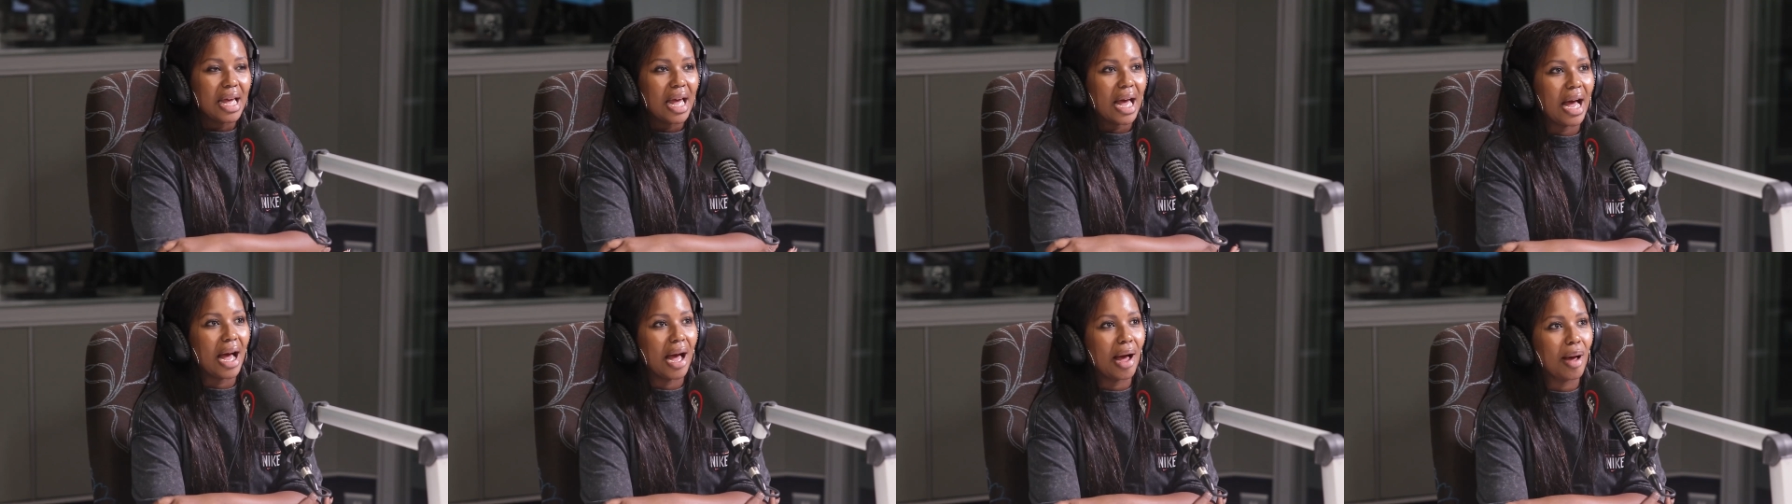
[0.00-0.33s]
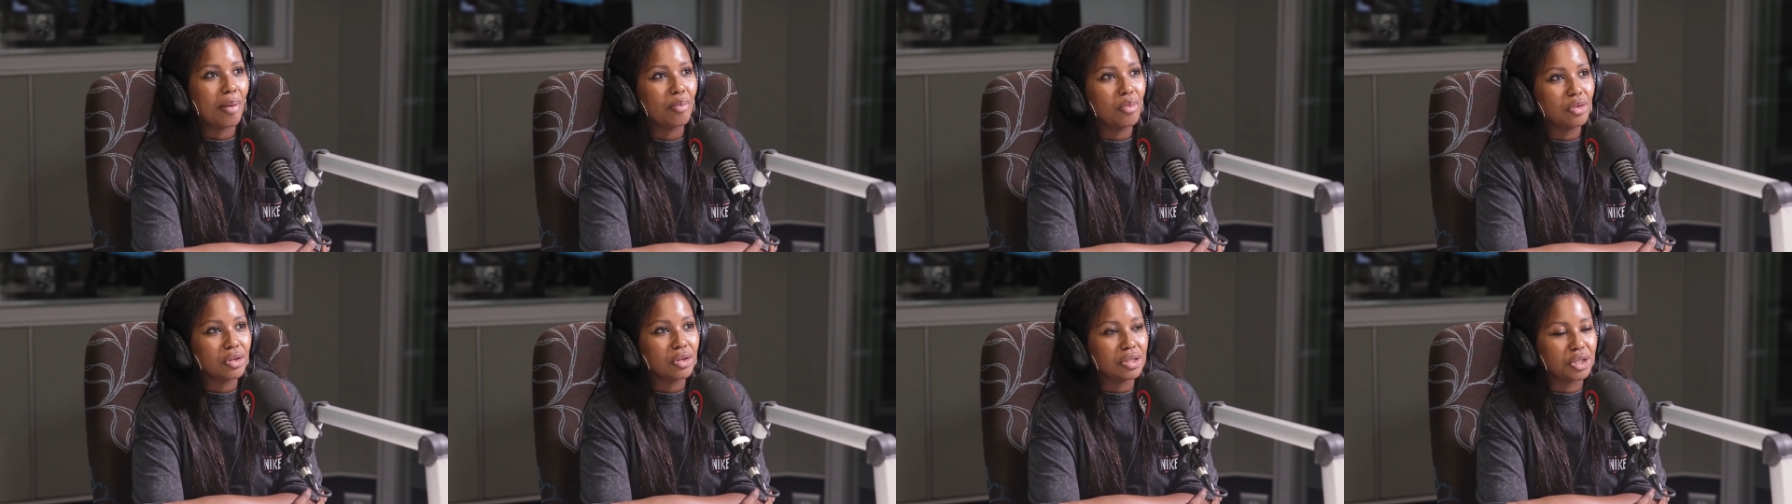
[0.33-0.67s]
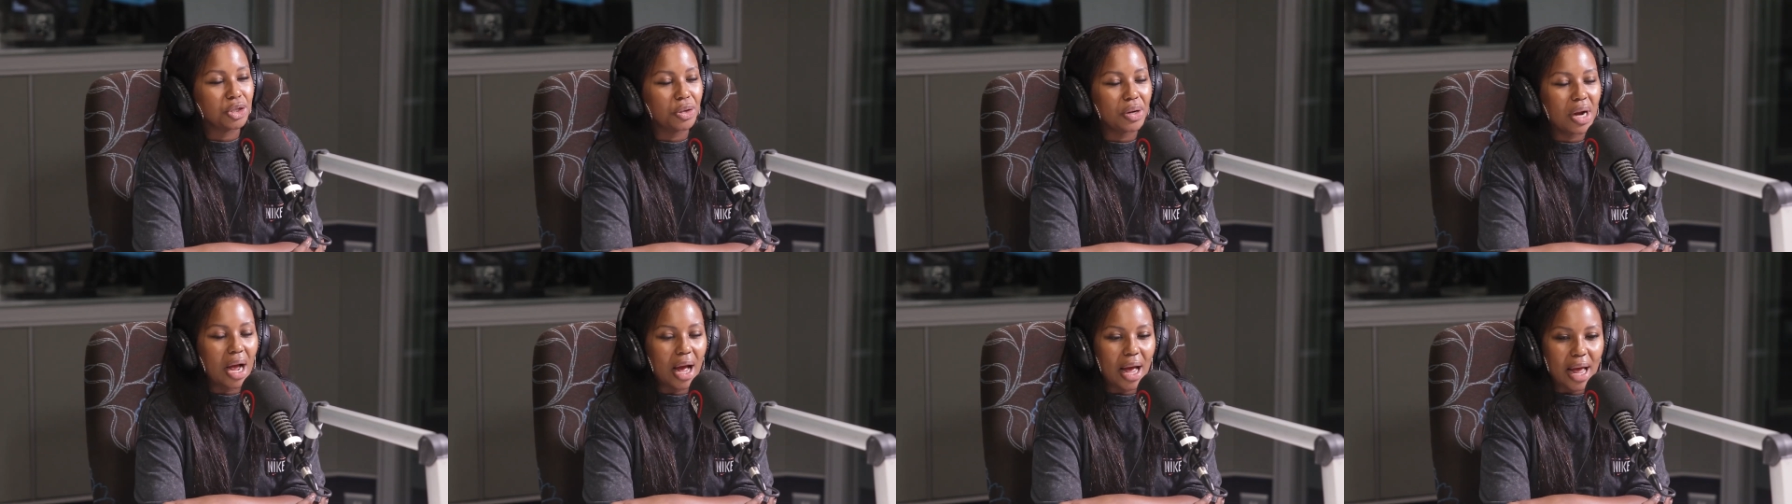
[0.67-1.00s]
um, yeah.
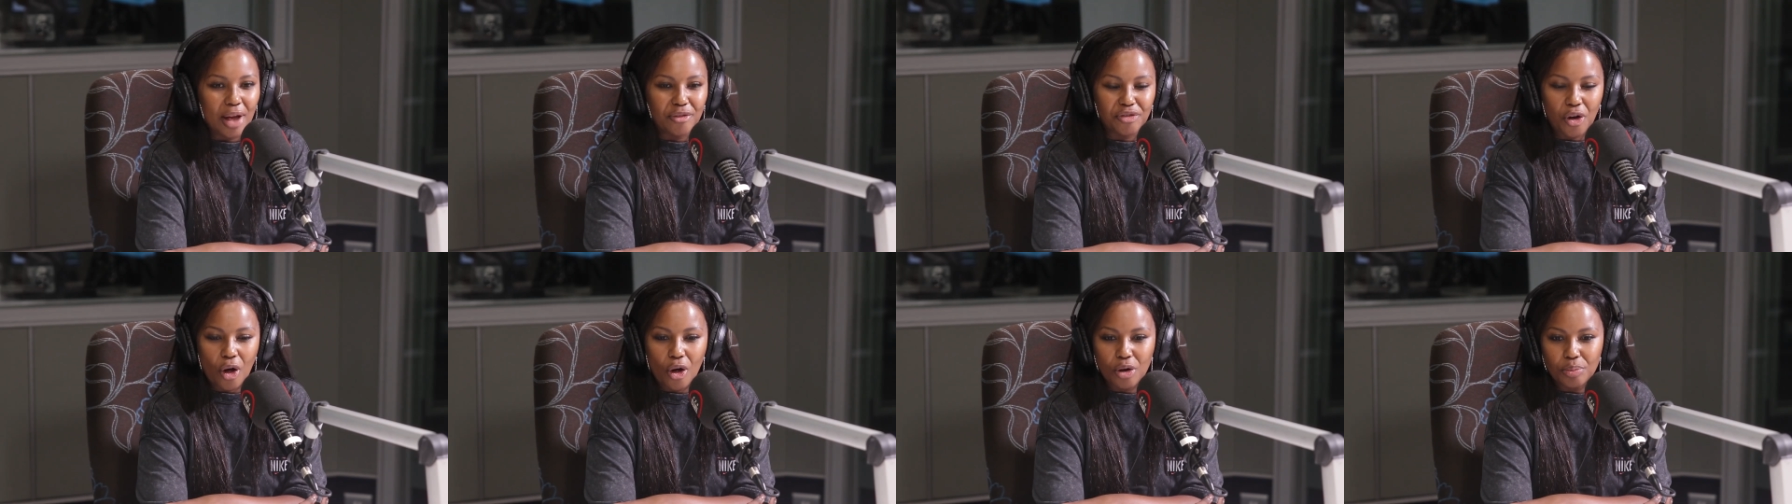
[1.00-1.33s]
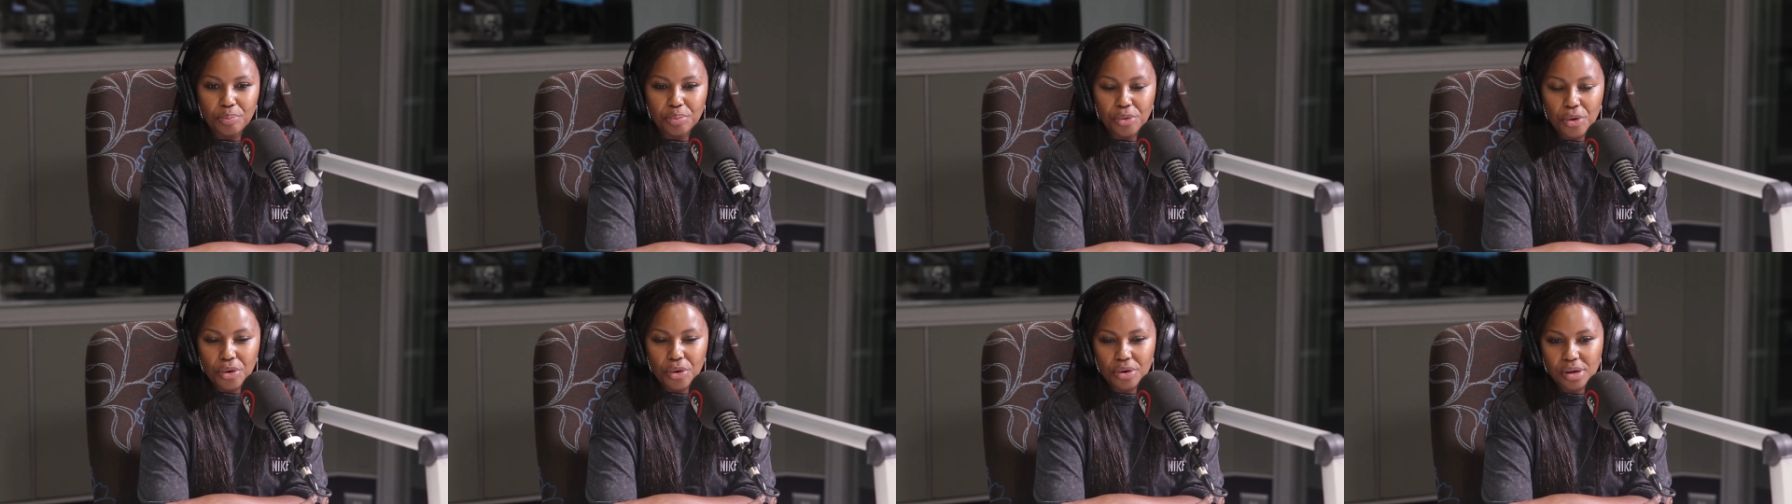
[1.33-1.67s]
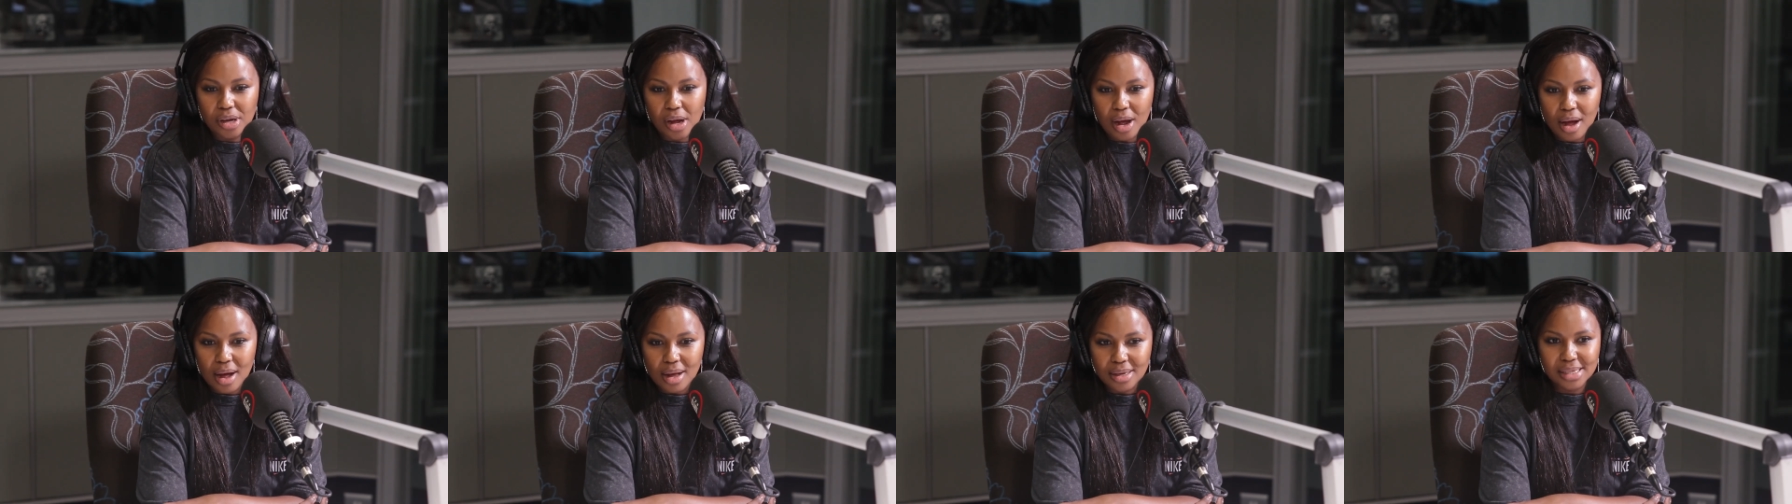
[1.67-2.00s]
during our AFCON
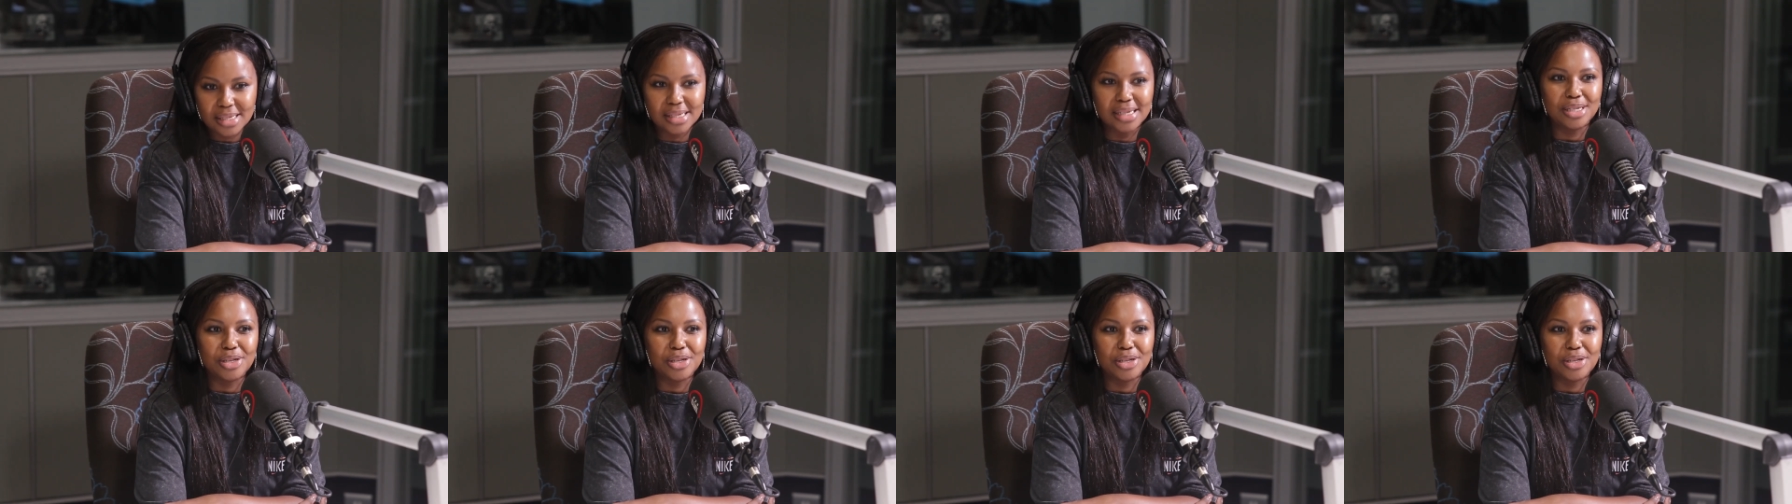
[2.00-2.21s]
broadcast,